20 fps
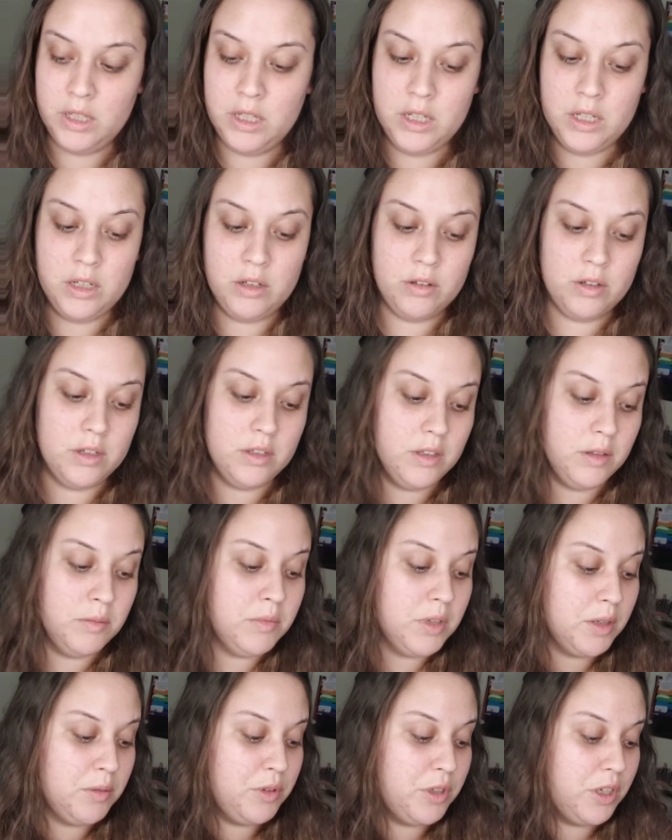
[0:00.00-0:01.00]
you know, because
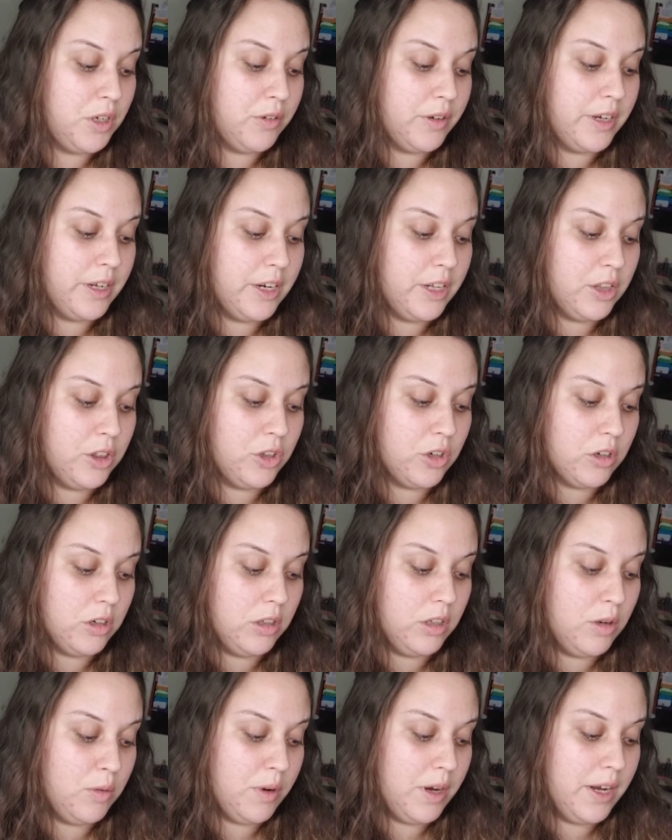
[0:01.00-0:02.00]
sometimes you don't get it
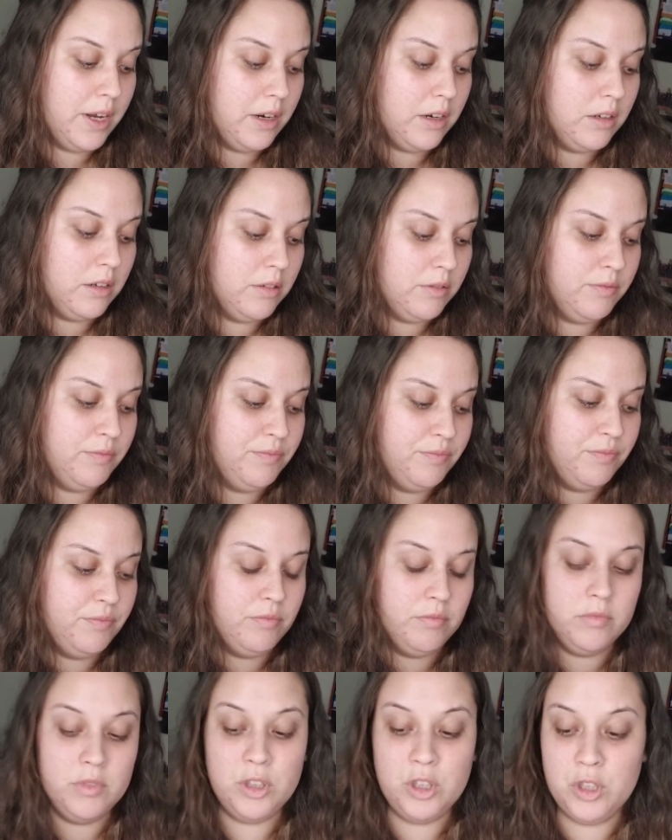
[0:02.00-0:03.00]
thoroughly wet
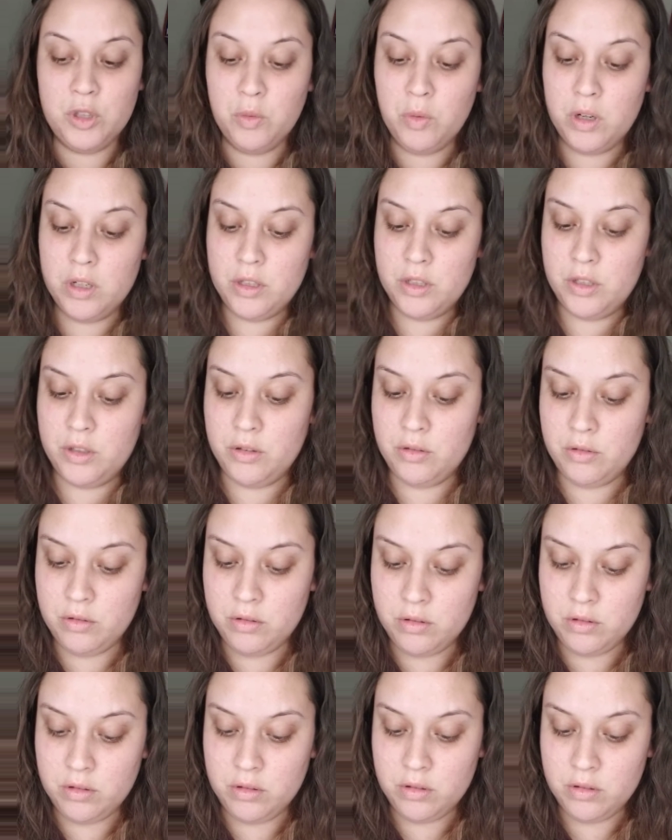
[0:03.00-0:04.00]
as you want to.
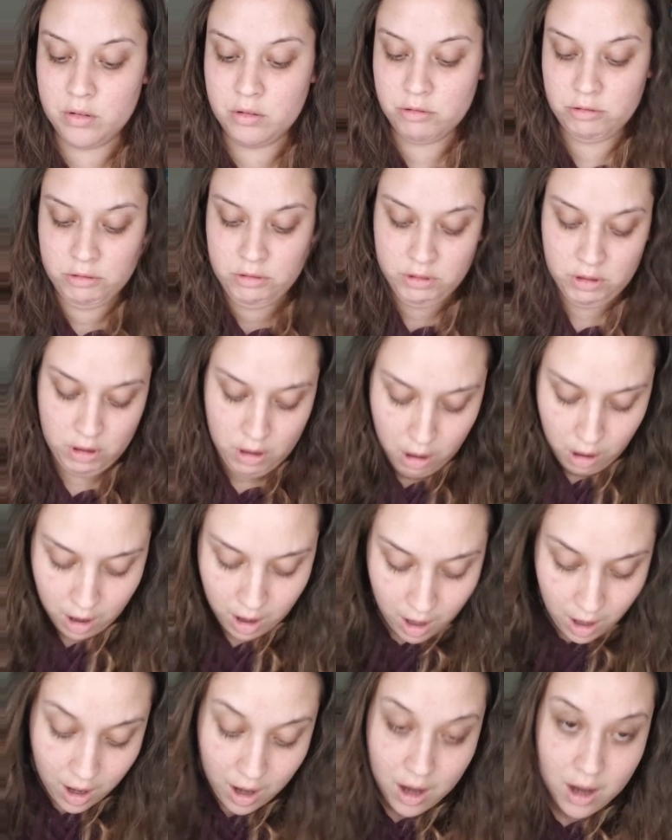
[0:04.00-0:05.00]

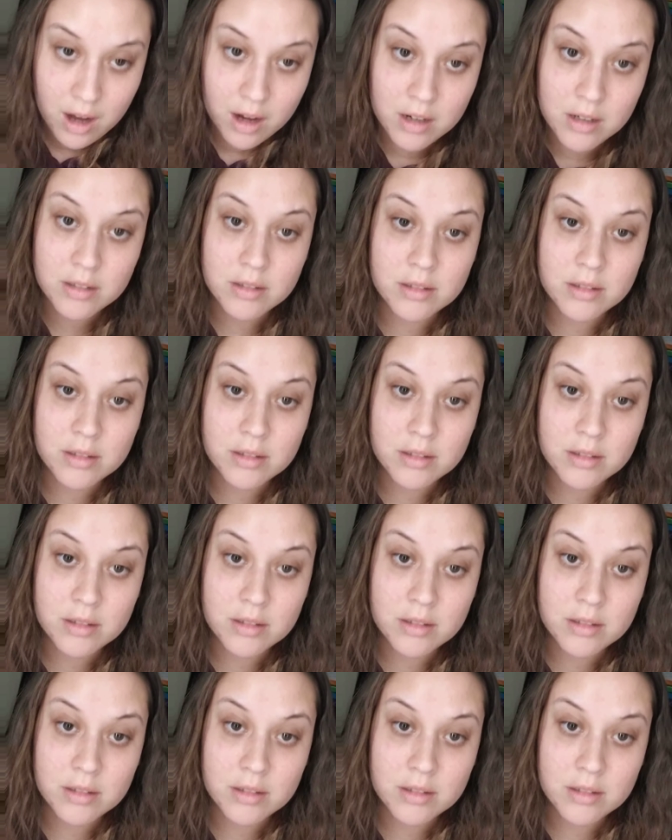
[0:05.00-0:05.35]
Ah!